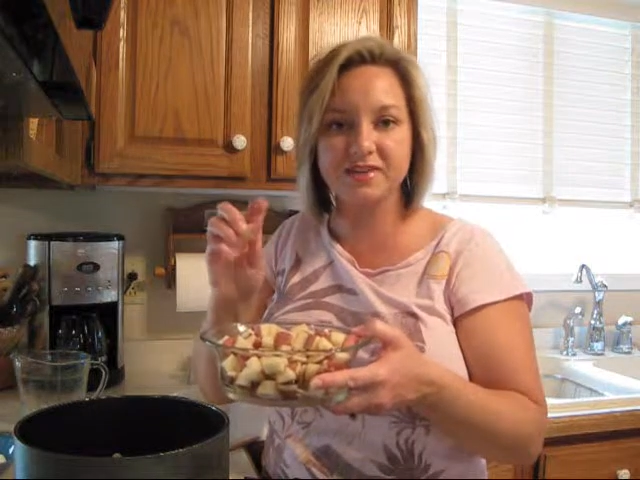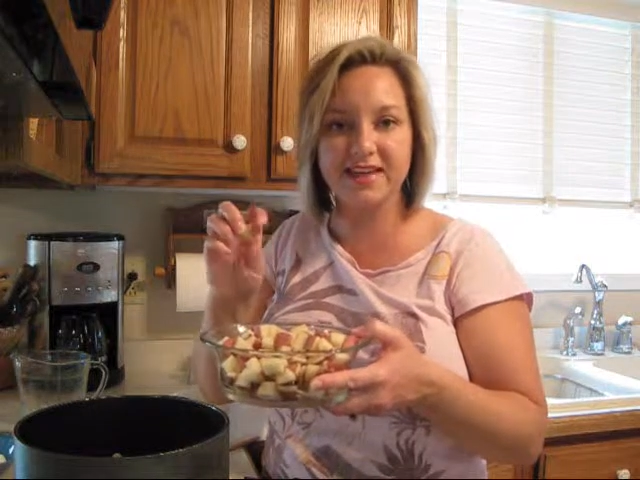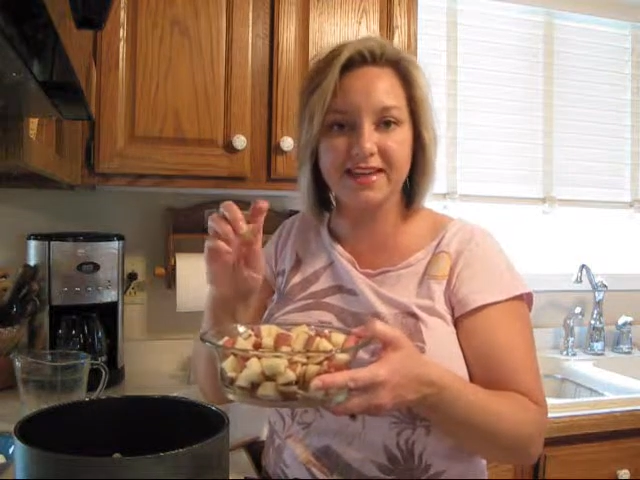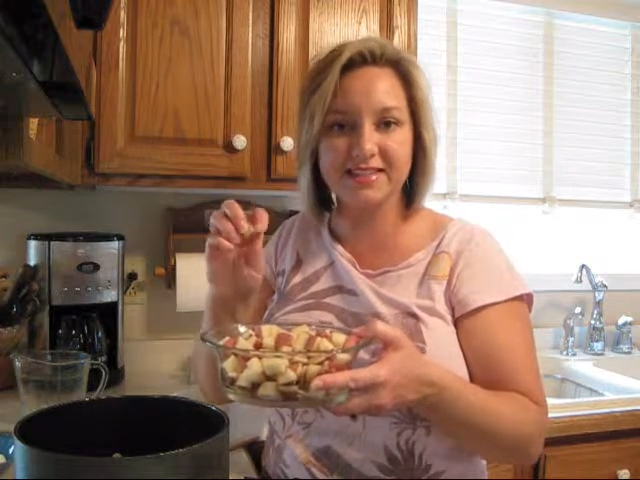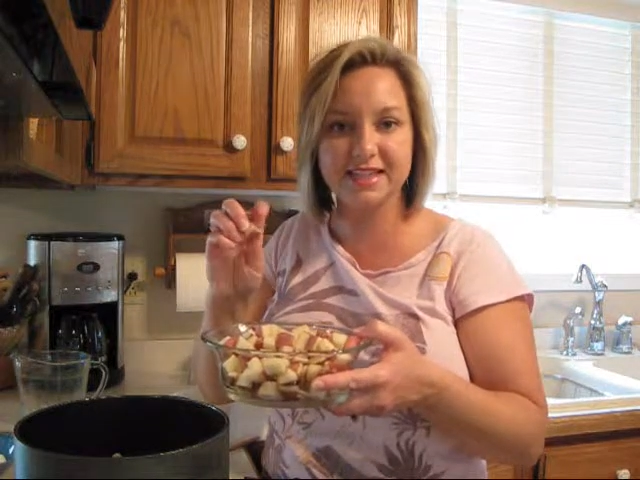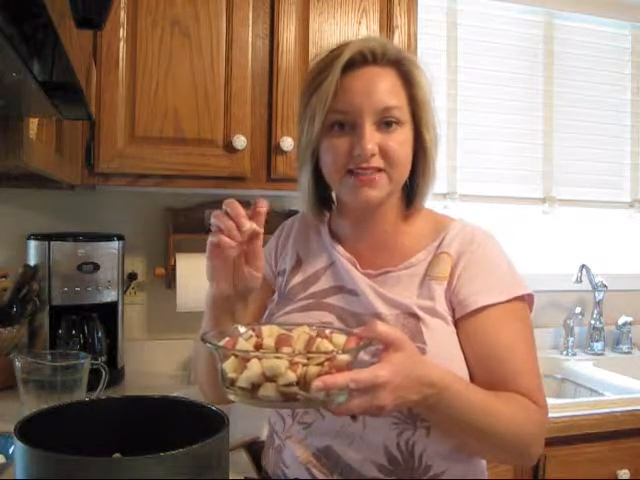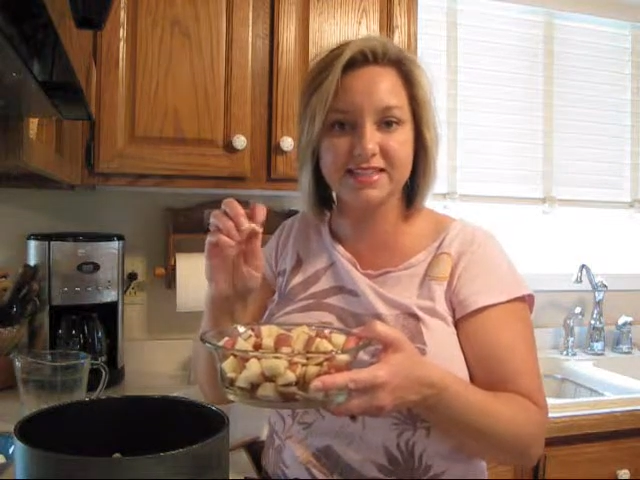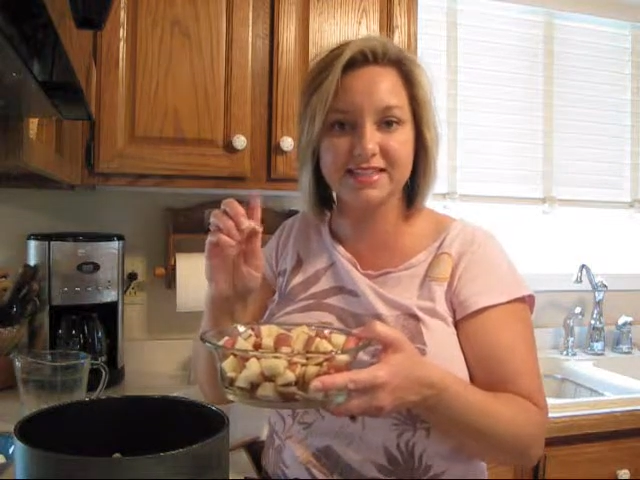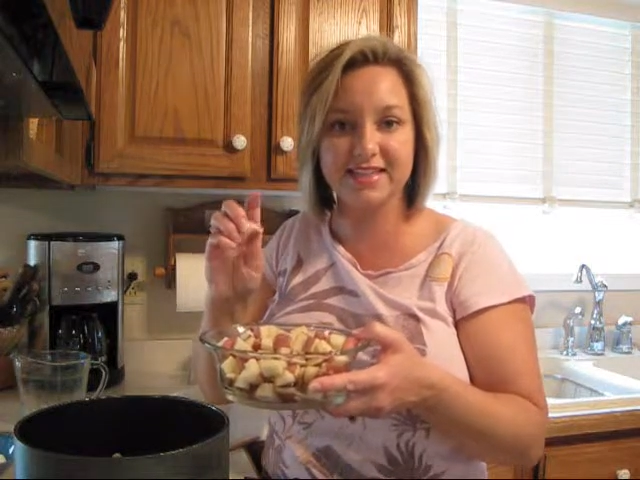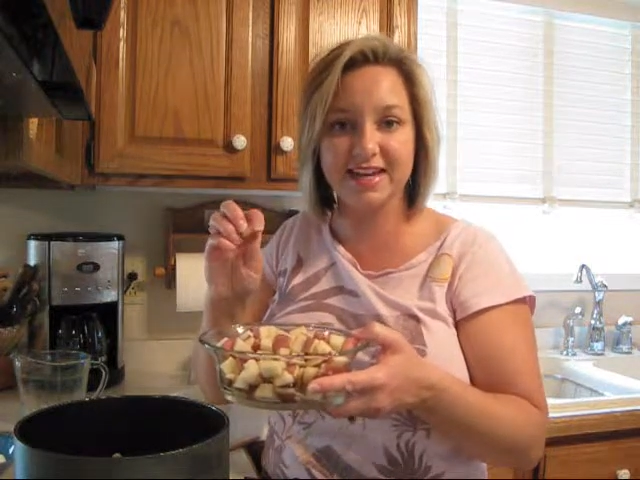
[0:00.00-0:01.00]
I like to leave the
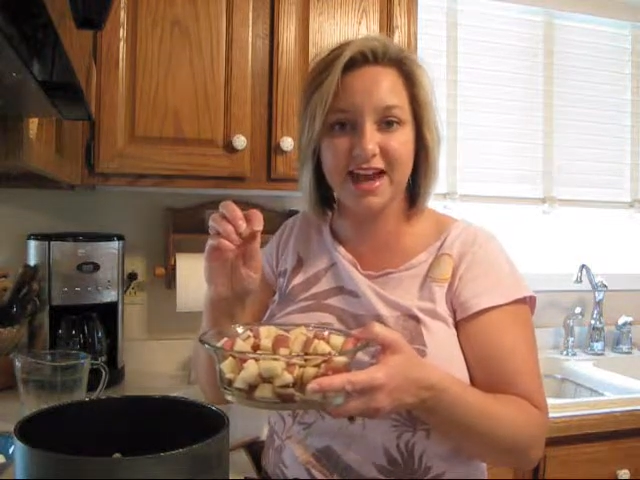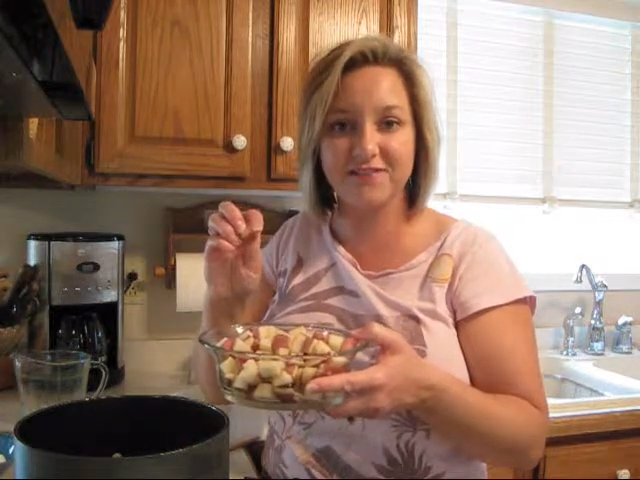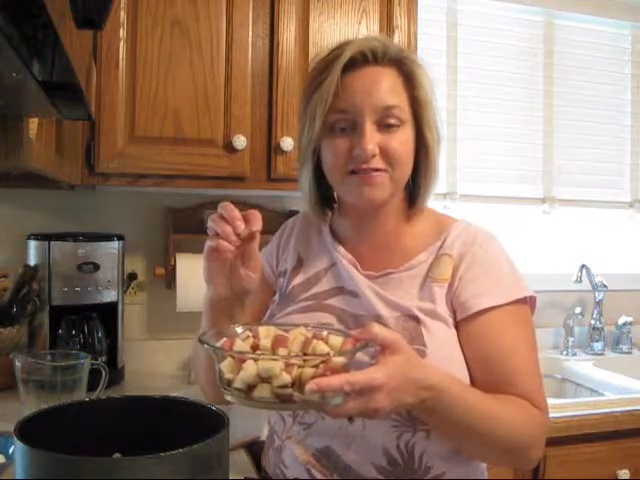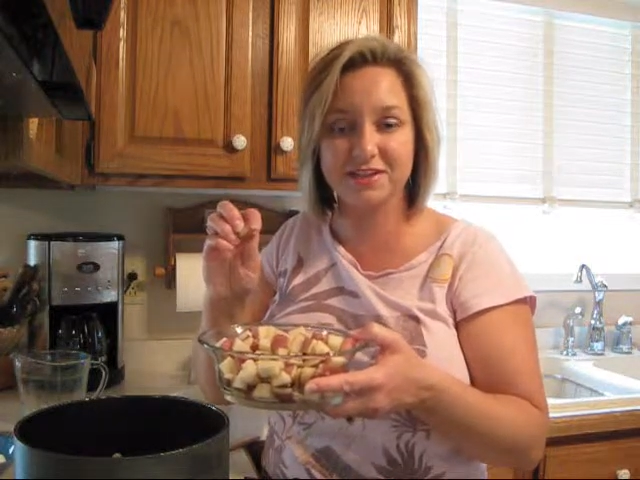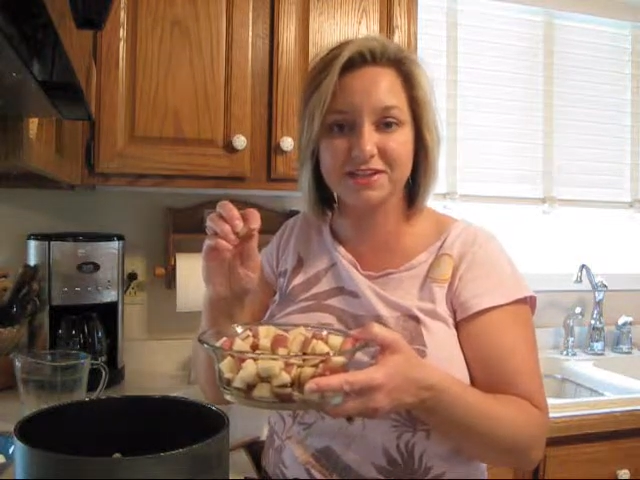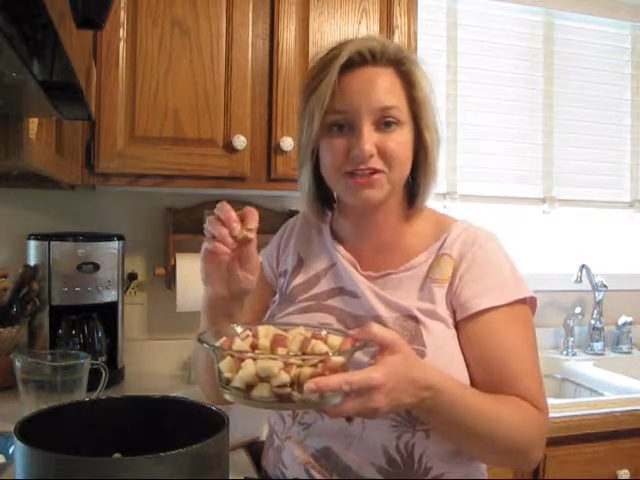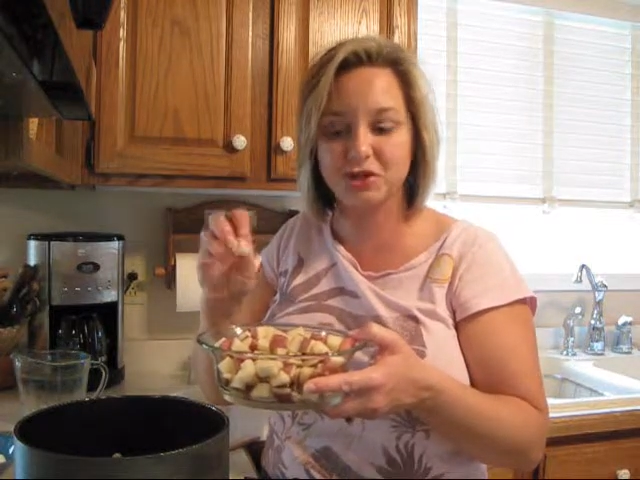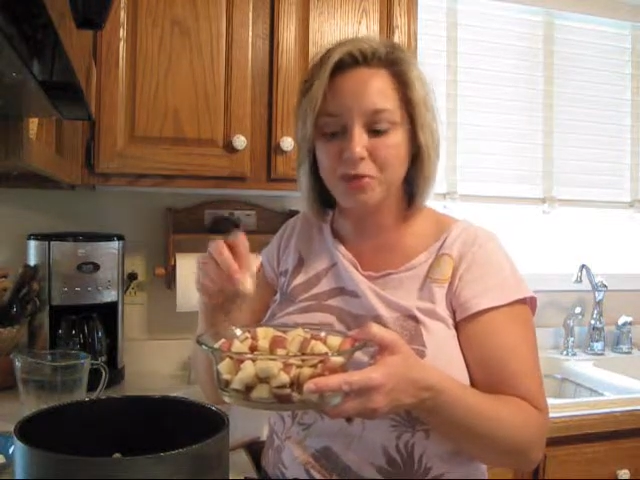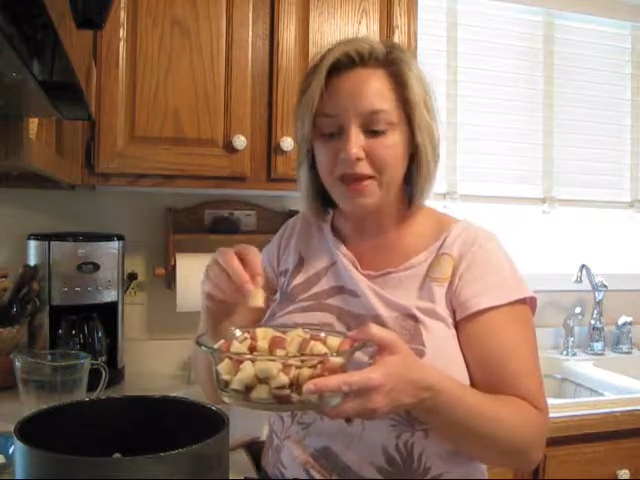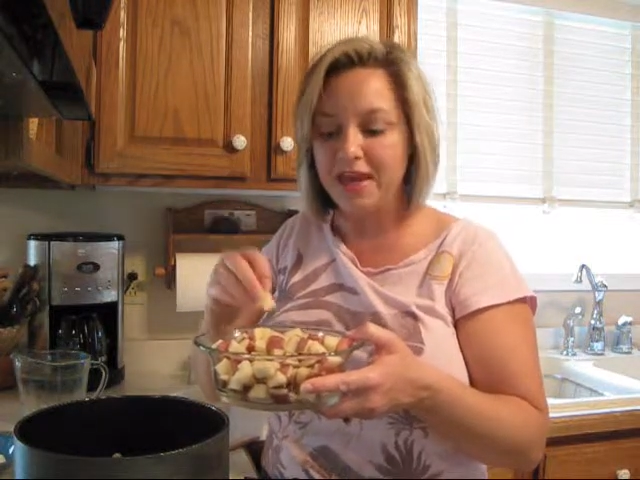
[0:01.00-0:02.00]
skin on for this soup,